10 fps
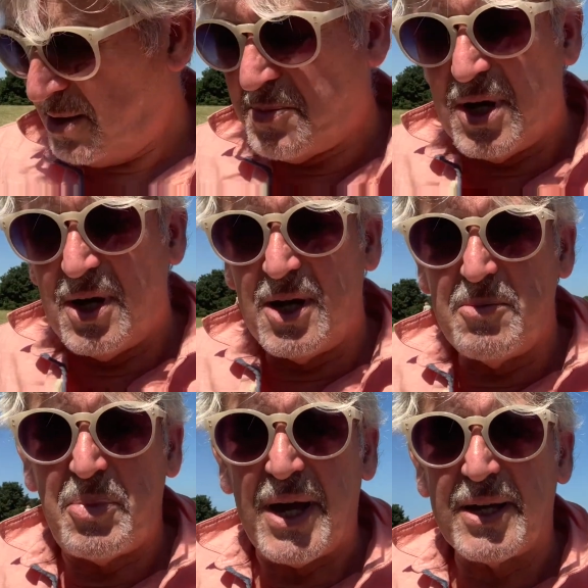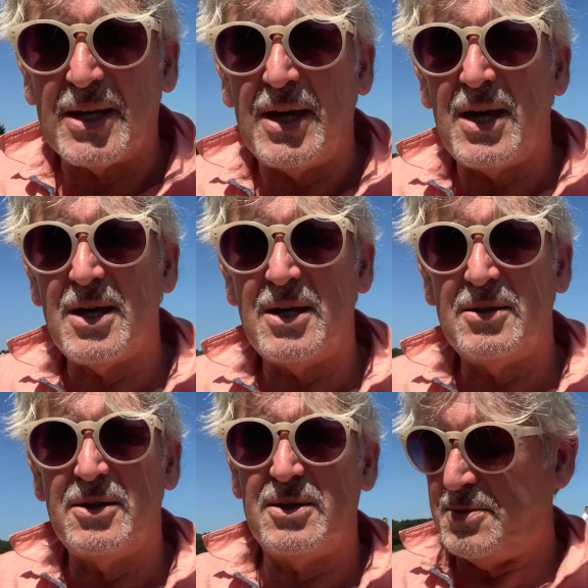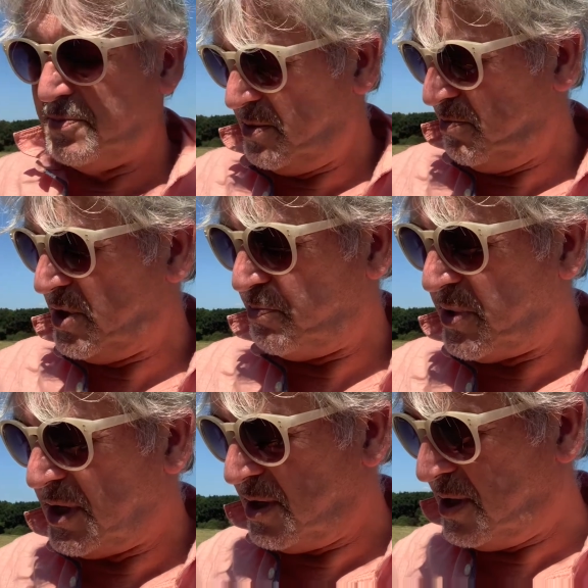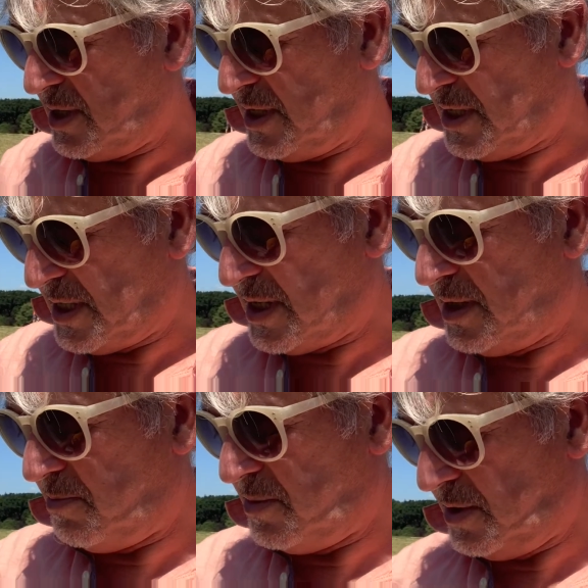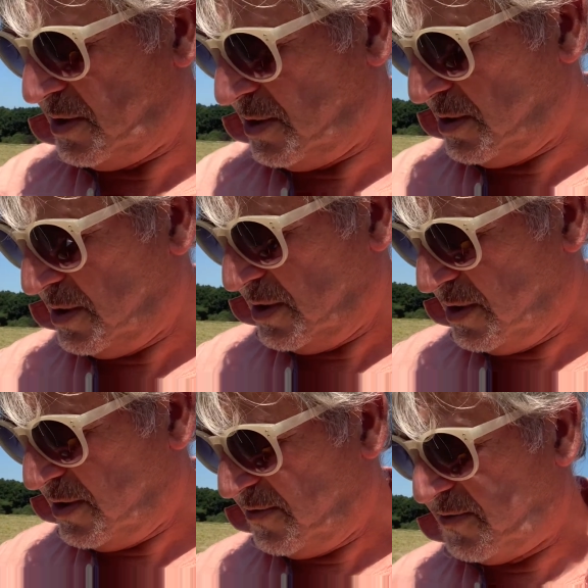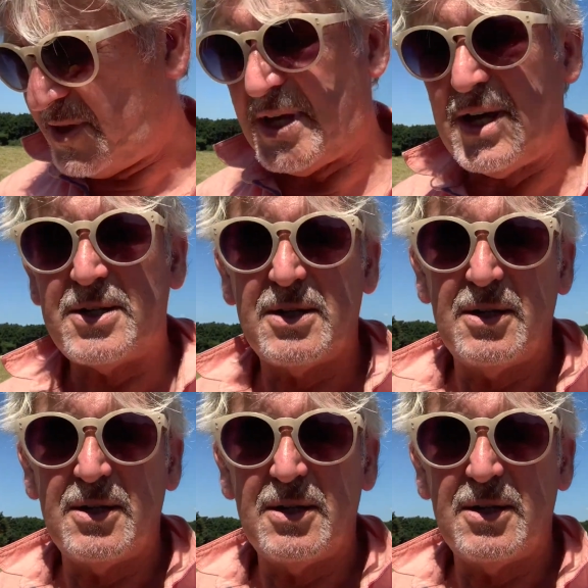my bag here. It must be nearly time for that.